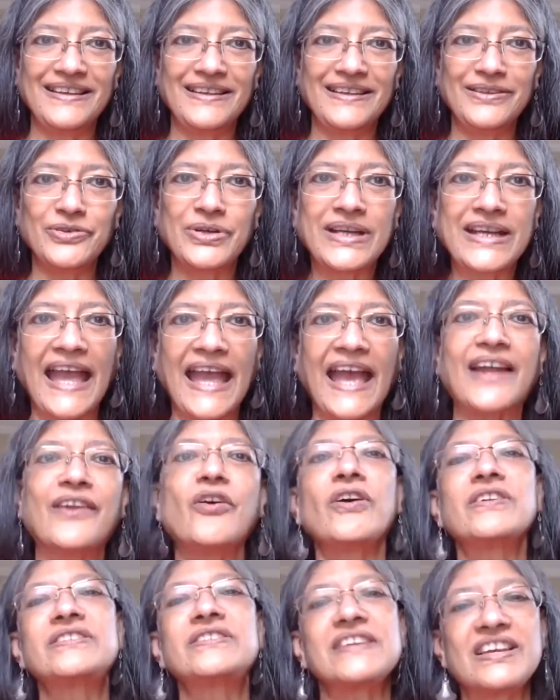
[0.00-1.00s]
You
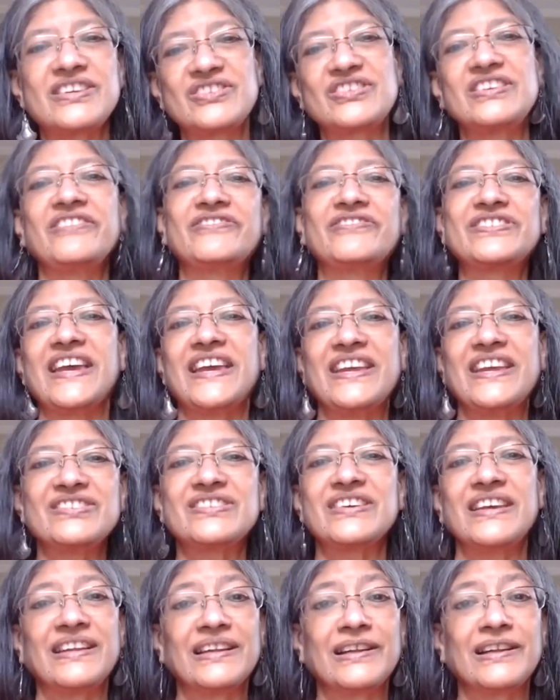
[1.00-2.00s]
cannot achieve
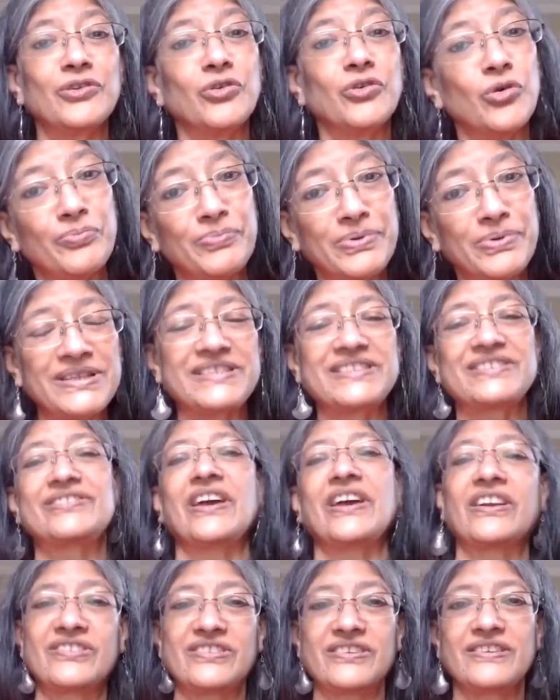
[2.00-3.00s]
change in global
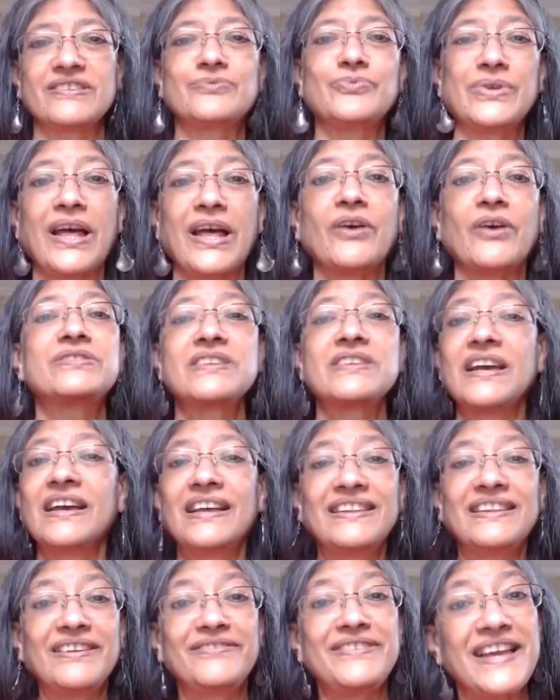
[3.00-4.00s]
structures without
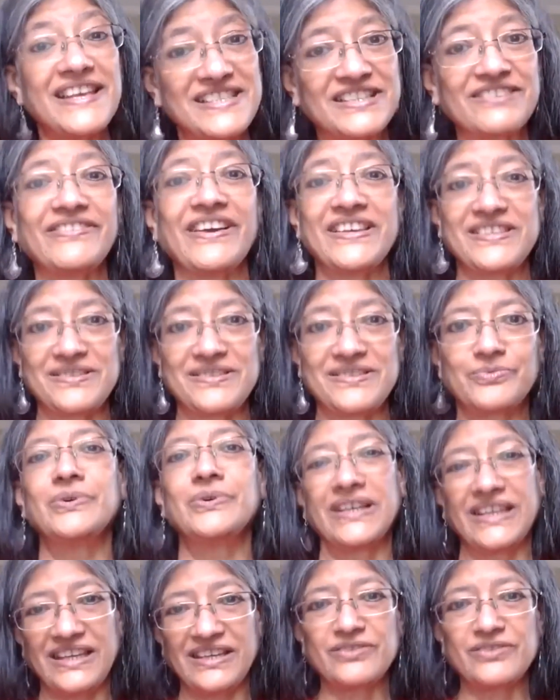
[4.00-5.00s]
the rest of us
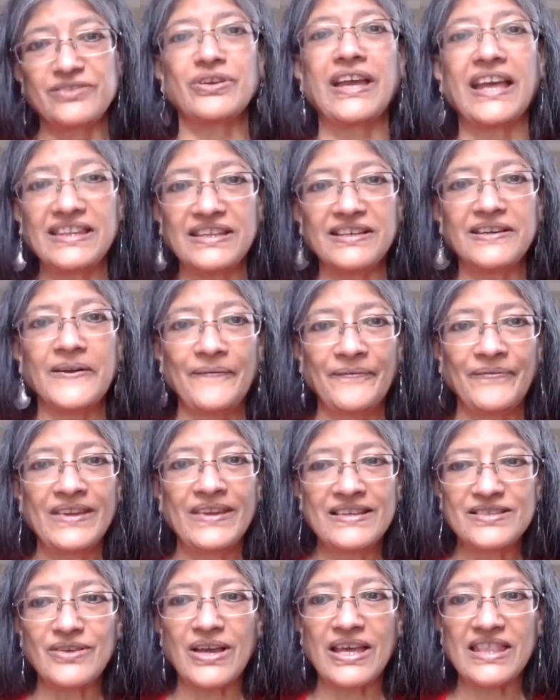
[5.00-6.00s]
working together.
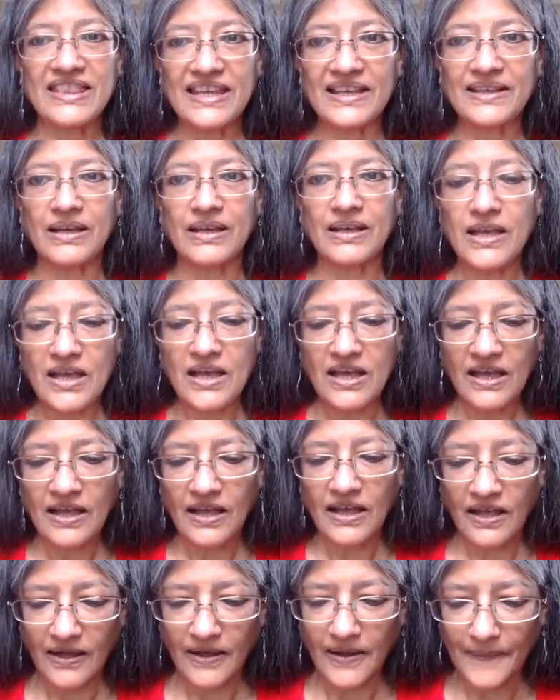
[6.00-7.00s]
So I think,
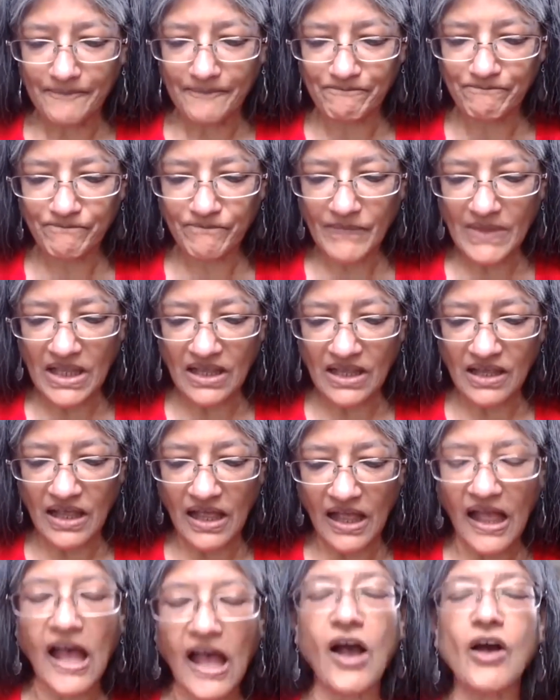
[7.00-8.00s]

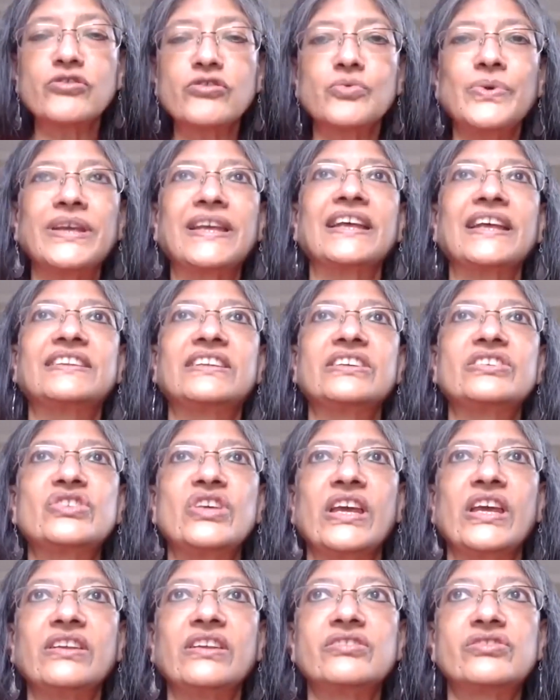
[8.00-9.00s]
how do we get the
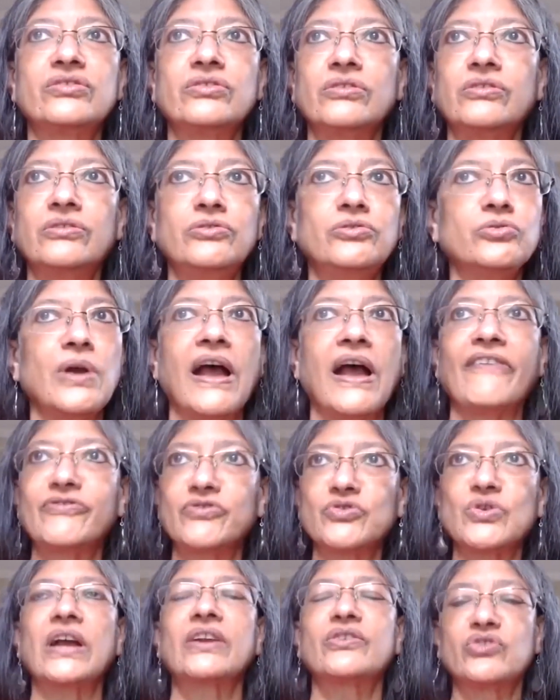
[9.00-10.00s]
change? You have
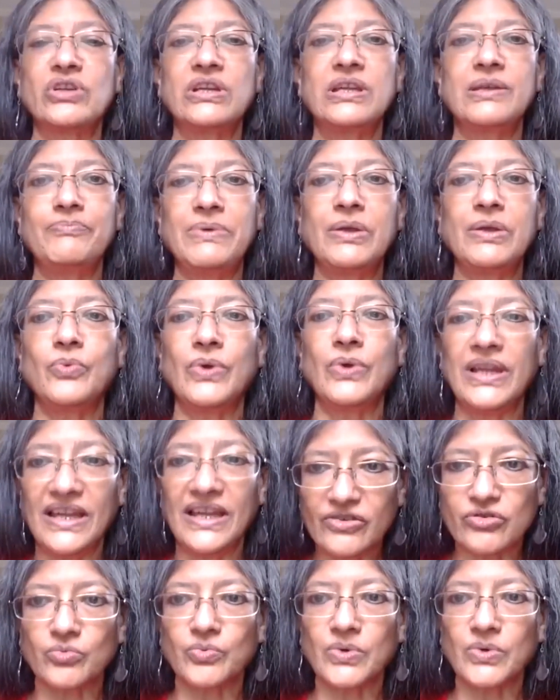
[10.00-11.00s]
to actually be
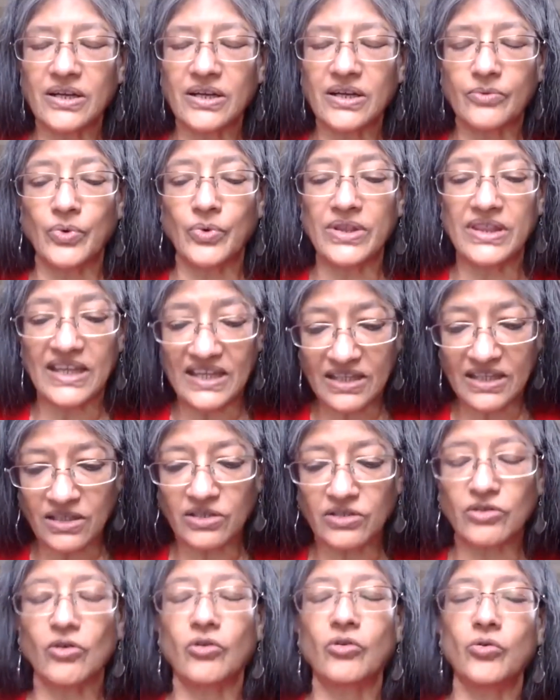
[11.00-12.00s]
willing to work
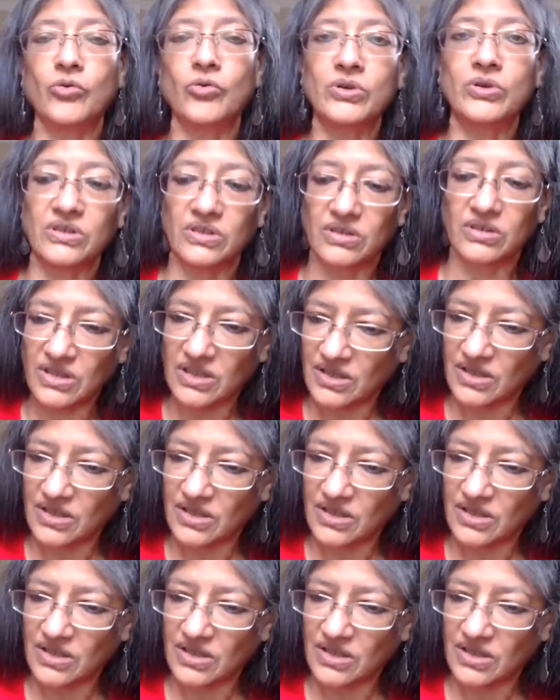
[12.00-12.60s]
within your own